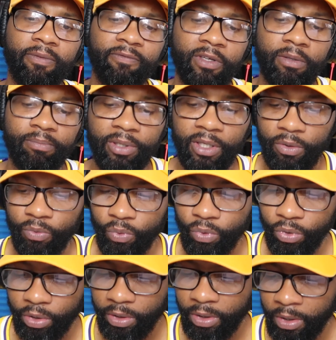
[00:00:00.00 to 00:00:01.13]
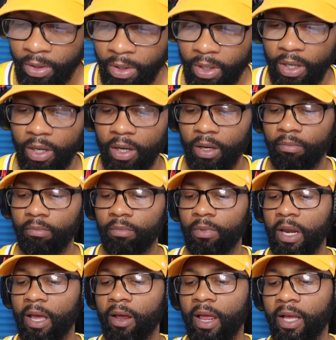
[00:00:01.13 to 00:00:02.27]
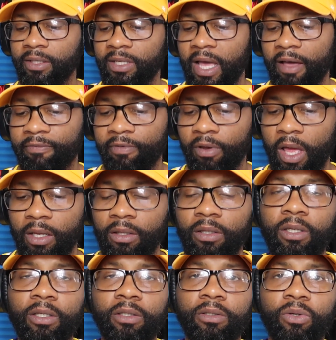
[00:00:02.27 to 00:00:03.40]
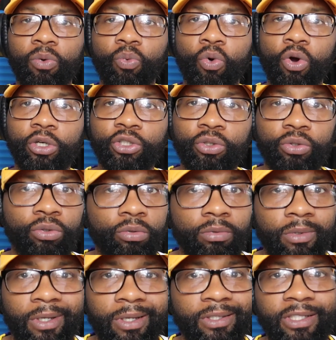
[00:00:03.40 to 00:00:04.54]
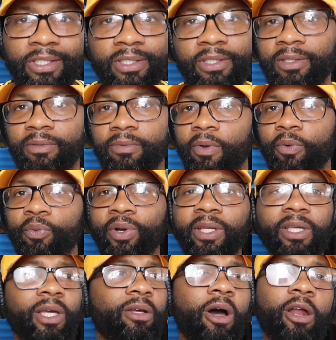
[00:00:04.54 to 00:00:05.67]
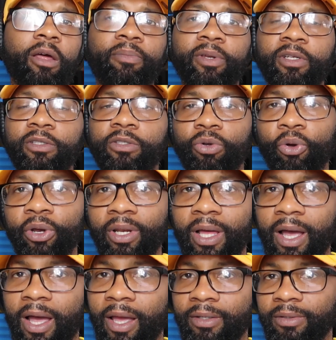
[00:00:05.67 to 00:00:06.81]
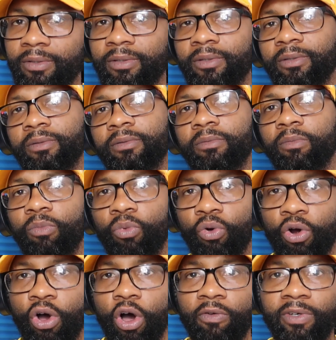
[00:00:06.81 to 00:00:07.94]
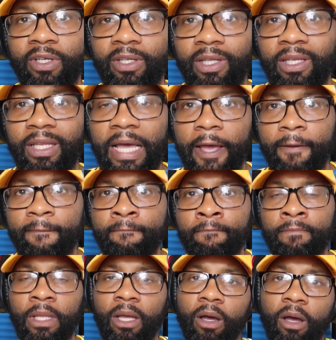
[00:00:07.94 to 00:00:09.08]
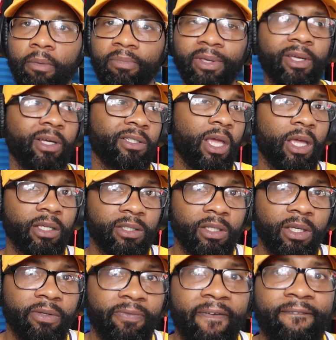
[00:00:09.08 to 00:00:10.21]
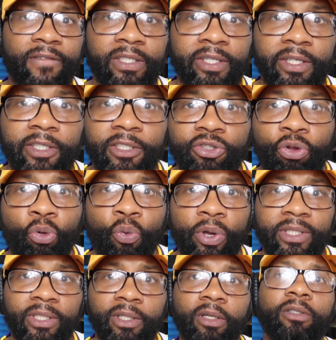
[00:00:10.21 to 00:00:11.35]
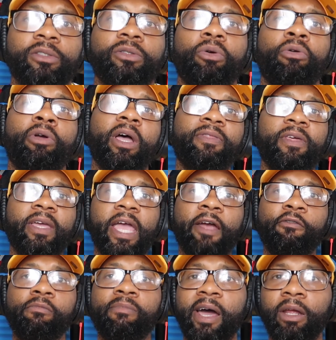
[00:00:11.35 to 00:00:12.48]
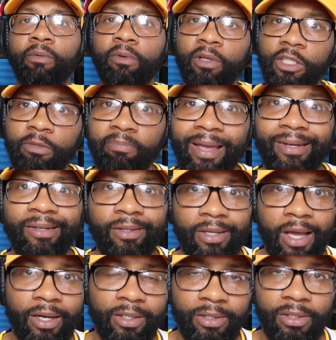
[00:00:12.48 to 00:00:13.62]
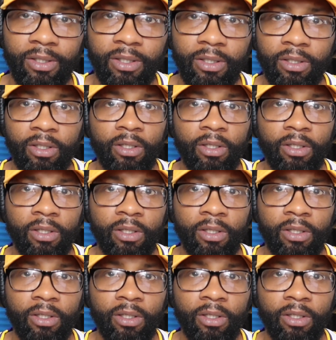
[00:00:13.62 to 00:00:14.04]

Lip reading: MVP award. Now, like I said, I feel like these awards do just really get caught up in the storylines more often than not. Because, hey, if it's a good story, it's a good story. I think everybody really expected Giannis to